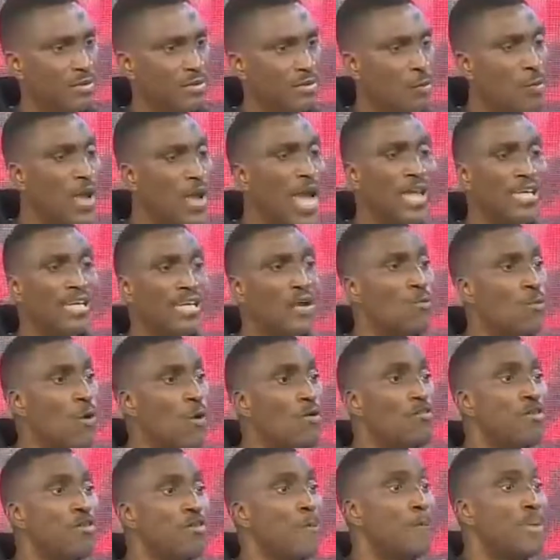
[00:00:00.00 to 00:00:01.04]
We are the
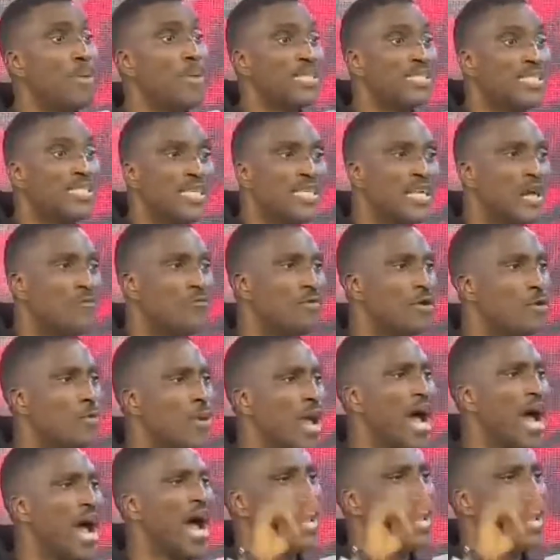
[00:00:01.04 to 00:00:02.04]
one repenting everywhere.